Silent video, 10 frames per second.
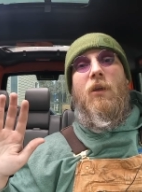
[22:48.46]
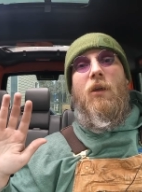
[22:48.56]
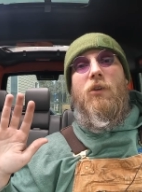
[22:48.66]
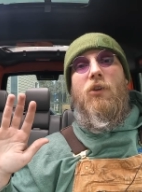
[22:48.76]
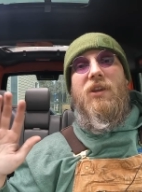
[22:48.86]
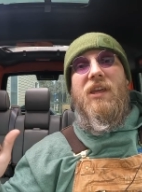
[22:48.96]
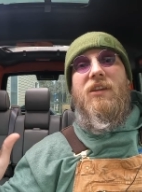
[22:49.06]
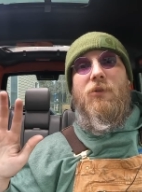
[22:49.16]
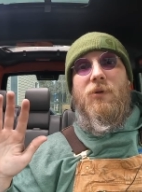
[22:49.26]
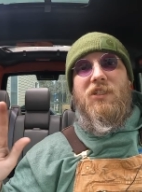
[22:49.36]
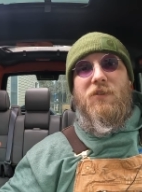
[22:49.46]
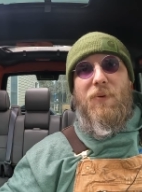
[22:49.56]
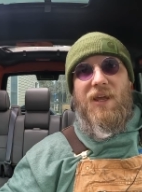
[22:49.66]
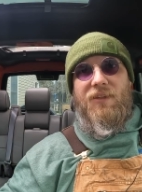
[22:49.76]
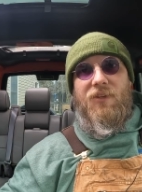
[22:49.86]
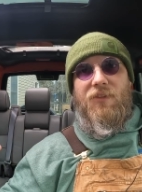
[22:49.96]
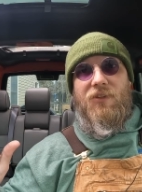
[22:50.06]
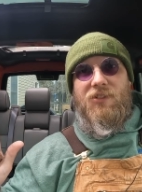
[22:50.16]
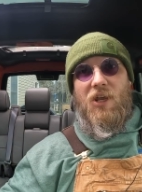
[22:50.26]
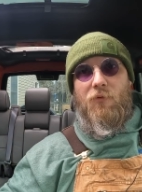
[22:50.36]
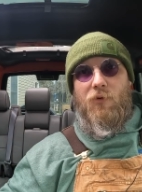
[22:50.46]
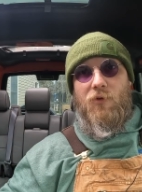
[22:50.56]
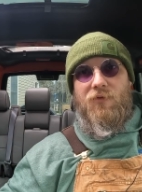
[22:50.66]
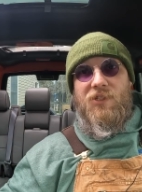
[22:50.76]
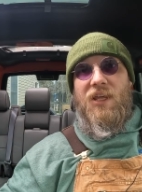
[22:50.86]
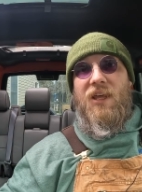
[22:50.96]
you need to inspect the sunroofs.